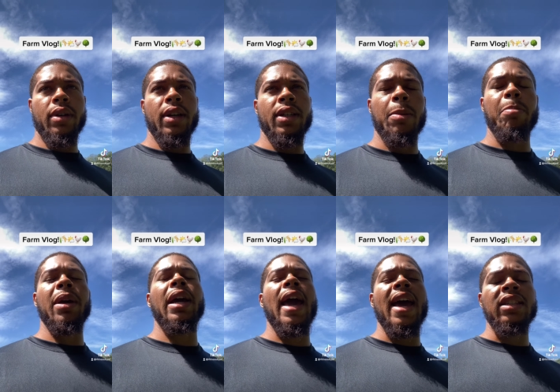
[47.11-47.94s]
It's a
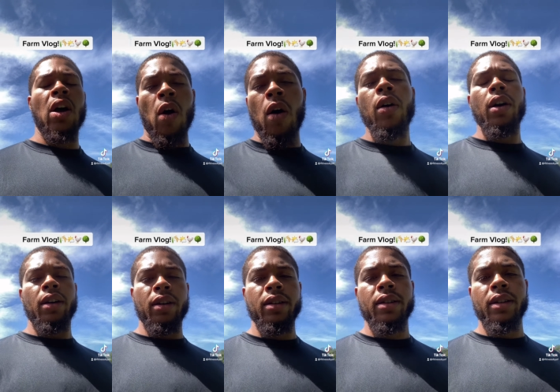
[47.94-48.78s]
big ass hawk
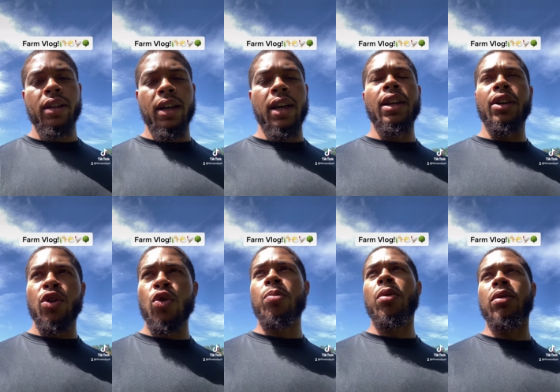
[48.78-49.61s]
in the
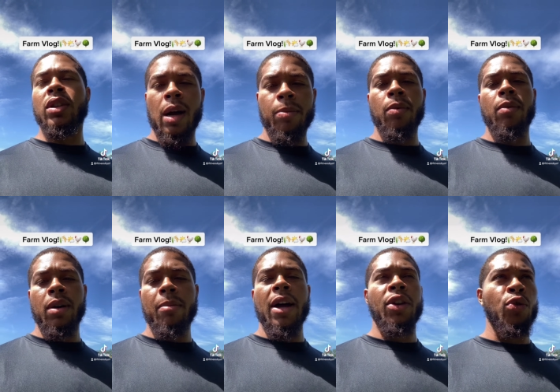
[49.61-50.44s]
coop on top of one of
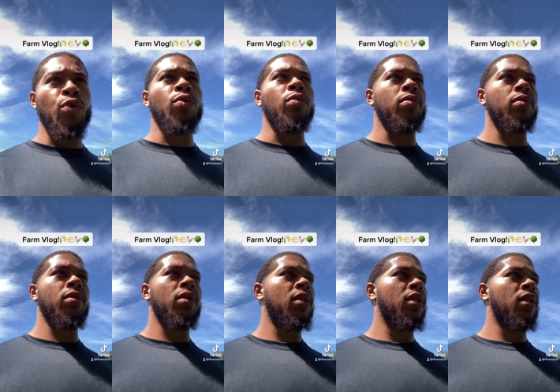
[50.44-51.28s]
my new
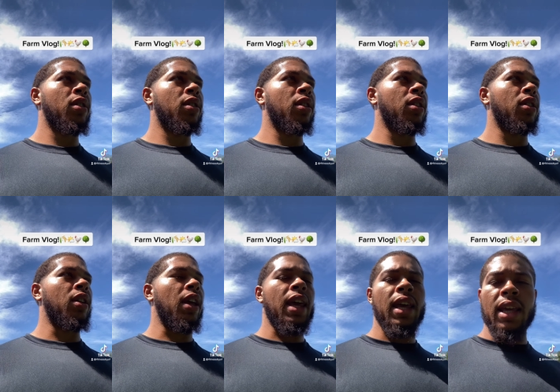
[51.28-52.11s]

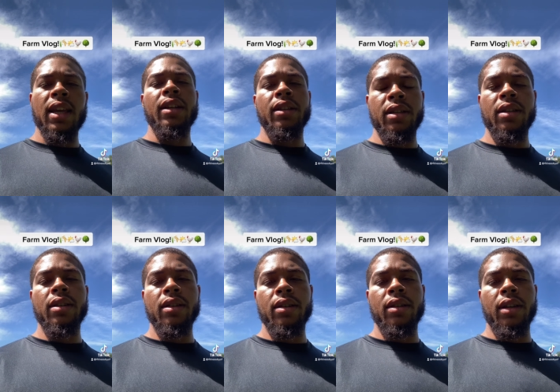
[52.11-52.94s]
hens
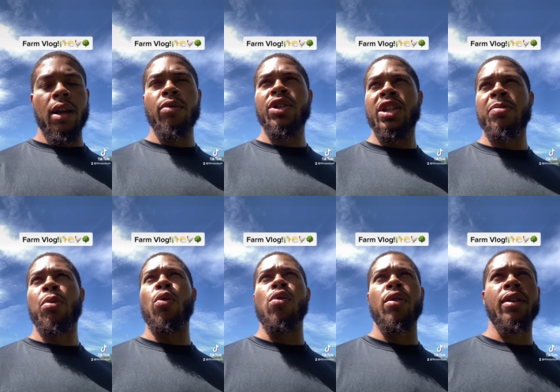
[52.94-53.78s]
that was just
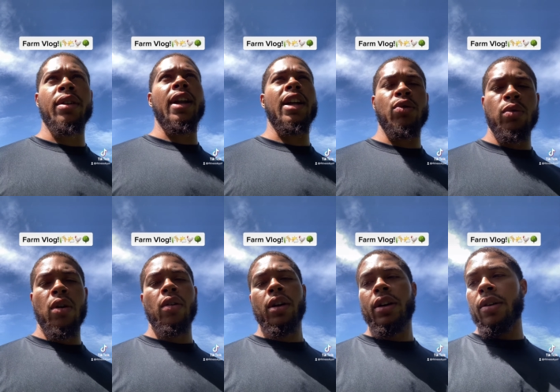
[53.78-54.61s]
born not too
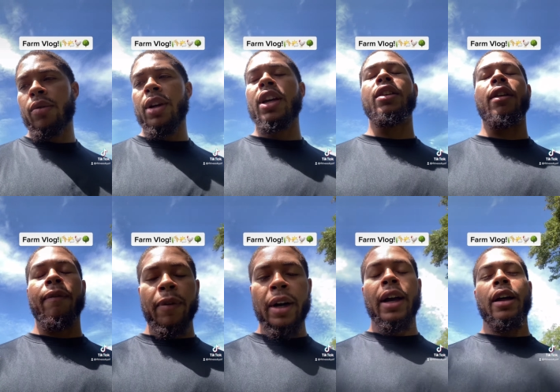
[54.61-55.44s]
long ago, eating the
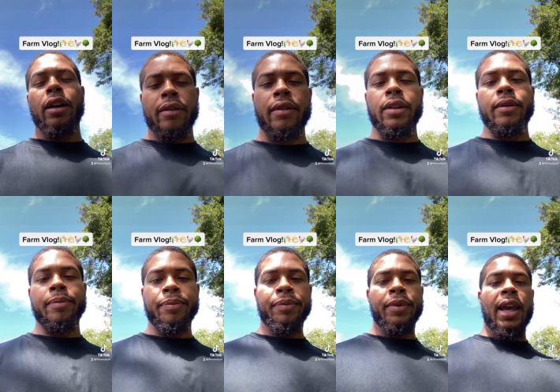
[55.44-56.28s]
fuck out of
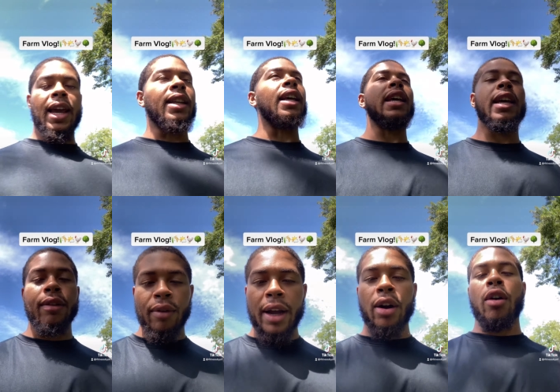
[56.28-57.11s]
Ate the head
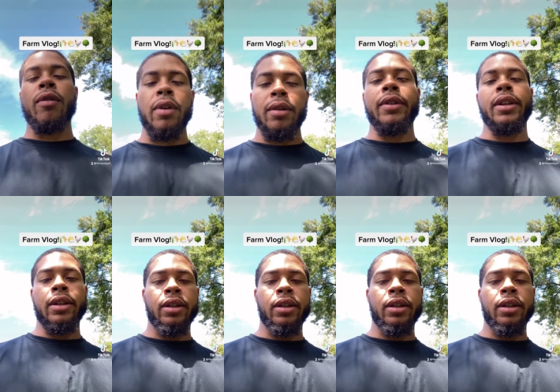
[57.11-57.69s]
right off of it.